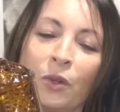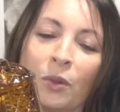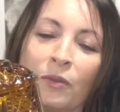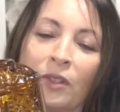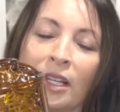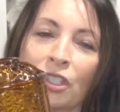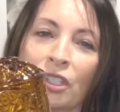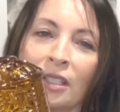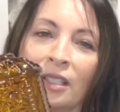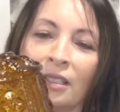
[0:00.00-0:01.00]

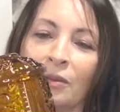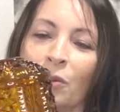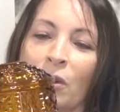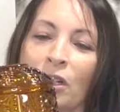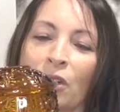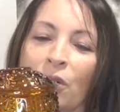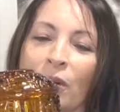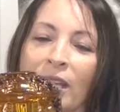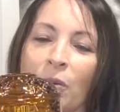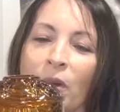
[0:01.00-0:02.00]
reflection, and what a
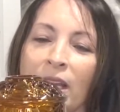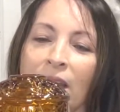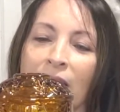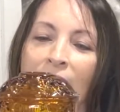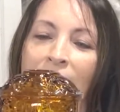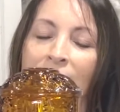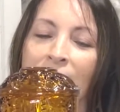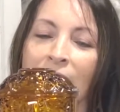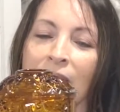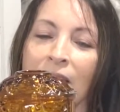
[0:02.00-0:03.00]
great way to
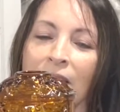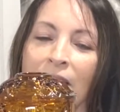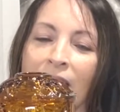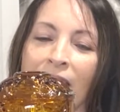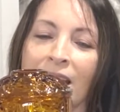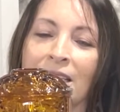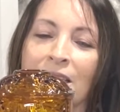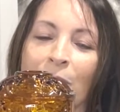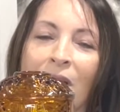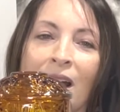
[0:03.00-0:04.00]
add
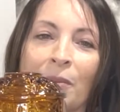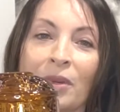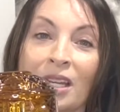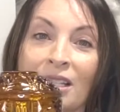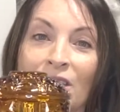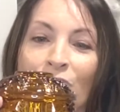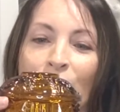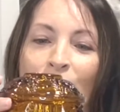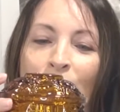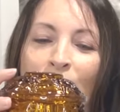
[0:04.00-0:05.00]
some ambiance
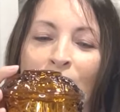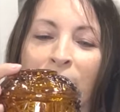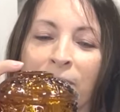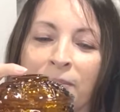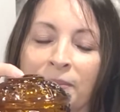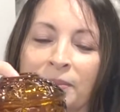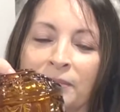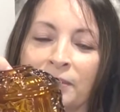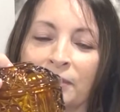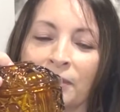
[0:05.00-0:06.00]
to a room.
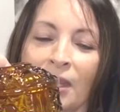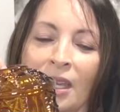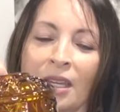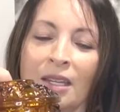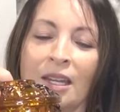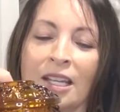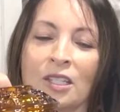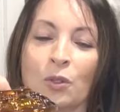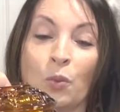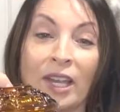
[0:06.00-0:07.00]

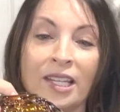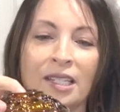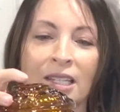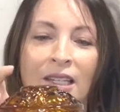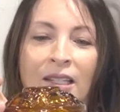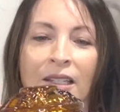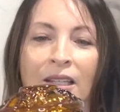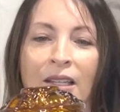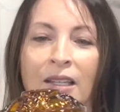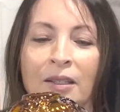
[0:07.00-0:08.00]
Nice weight,
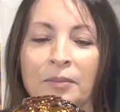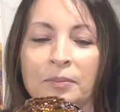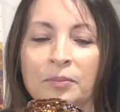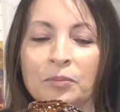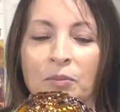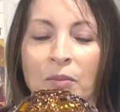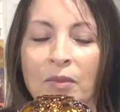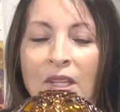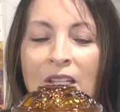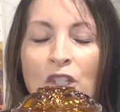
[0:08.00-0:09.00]

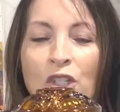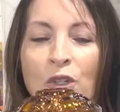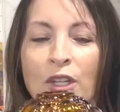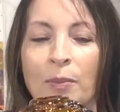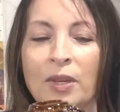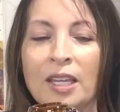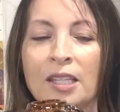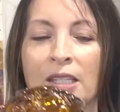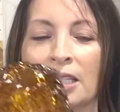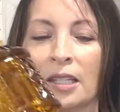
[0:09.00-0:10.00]
nice sturdy
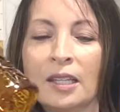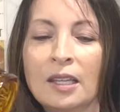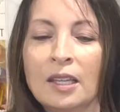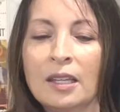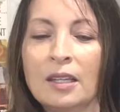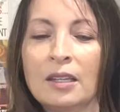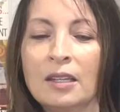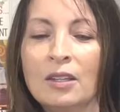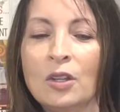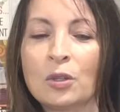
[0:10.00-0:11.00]
piece,
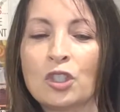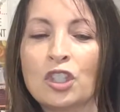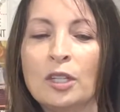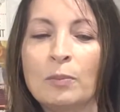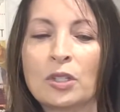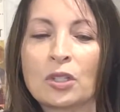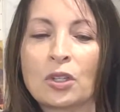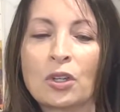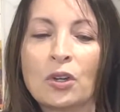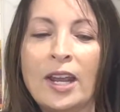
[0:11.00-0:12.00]
no chips,
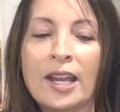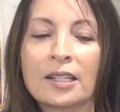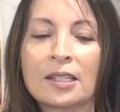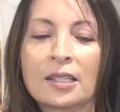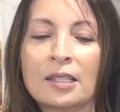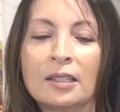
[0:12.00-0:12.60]
cracks,